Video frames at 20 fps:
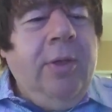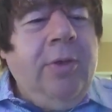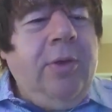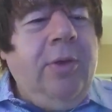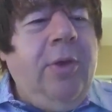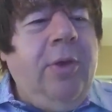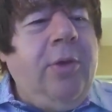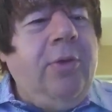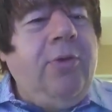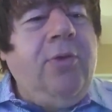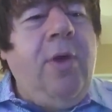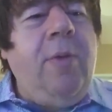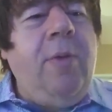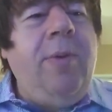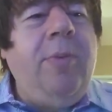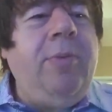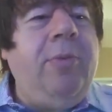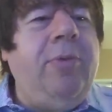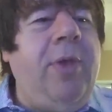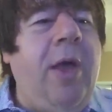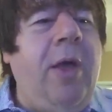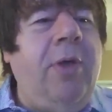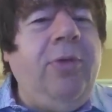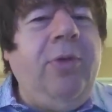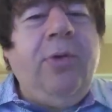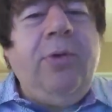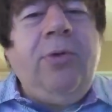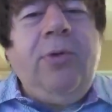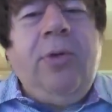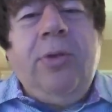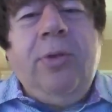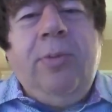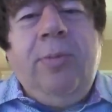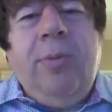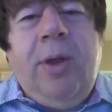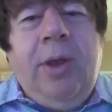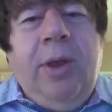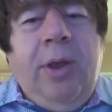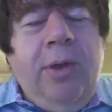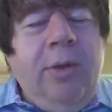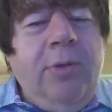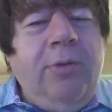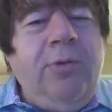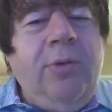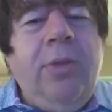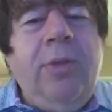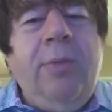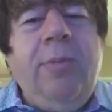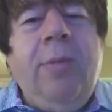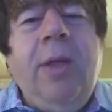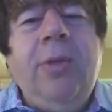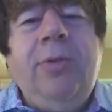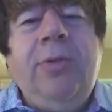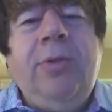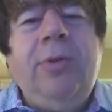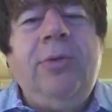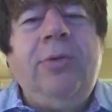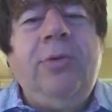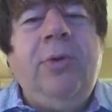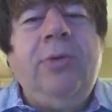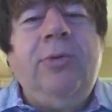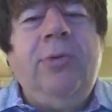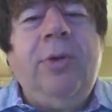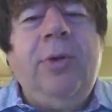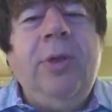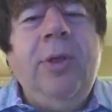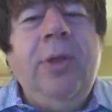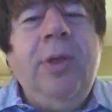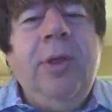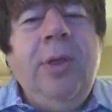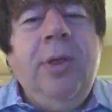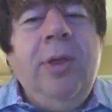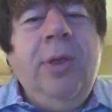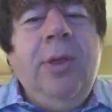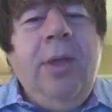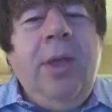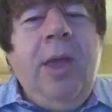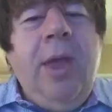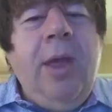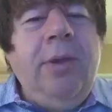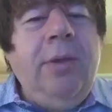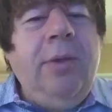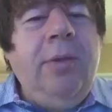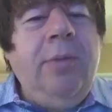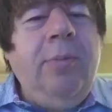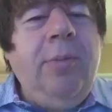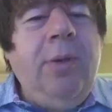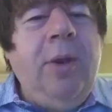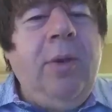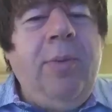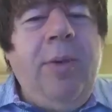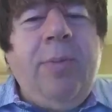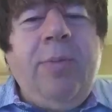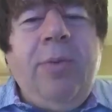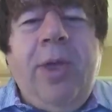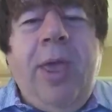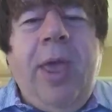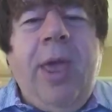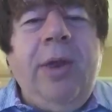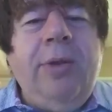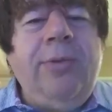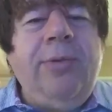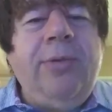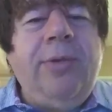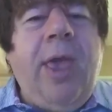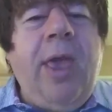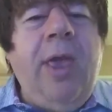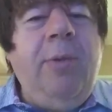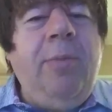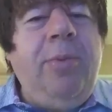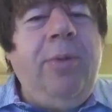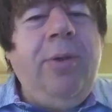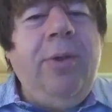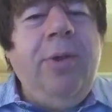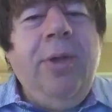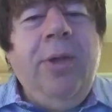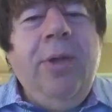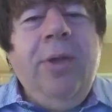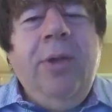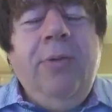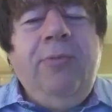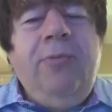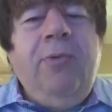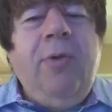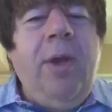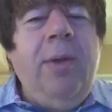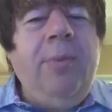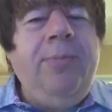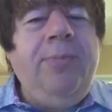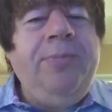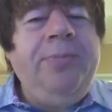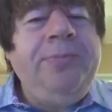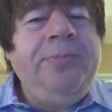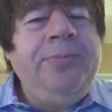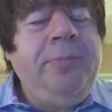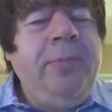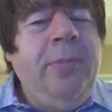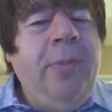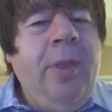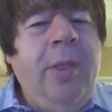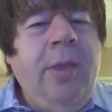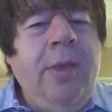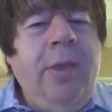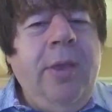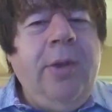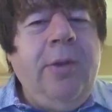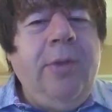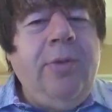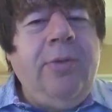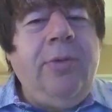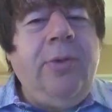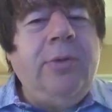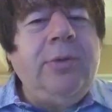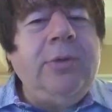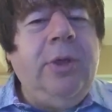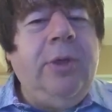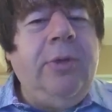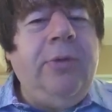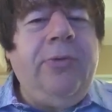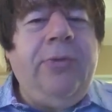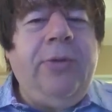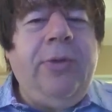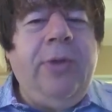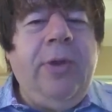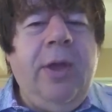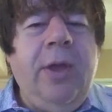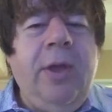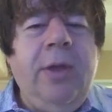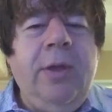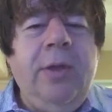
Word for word: So you control people's health, you control their money, you control the minds of their children, and you know people can't escape from the socialist